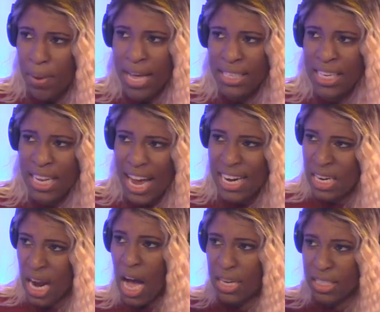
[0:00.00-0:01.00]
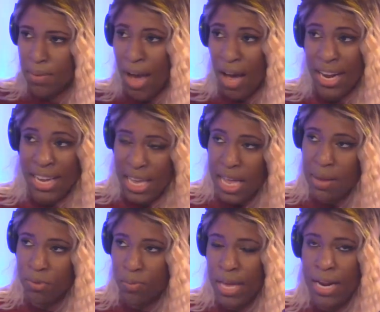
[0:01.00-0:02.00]
Because he like knocks him out, like he
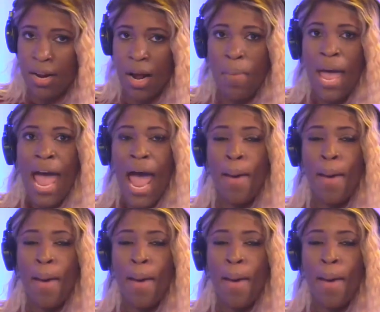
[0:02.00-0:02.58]
keeps beating up,